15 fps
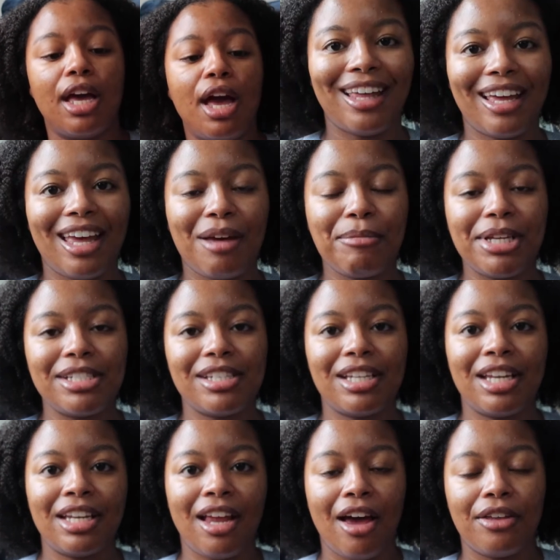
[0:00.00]
Like I mentioned
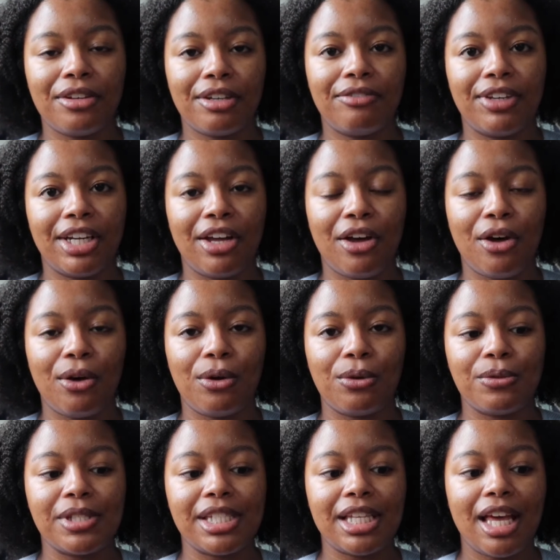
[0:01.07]
in other
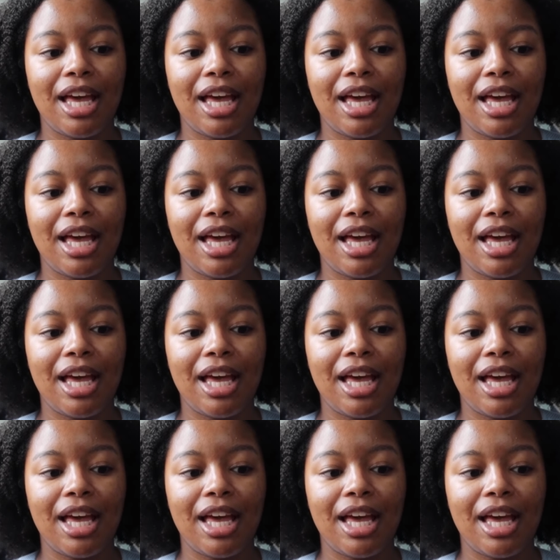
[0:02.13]
videos,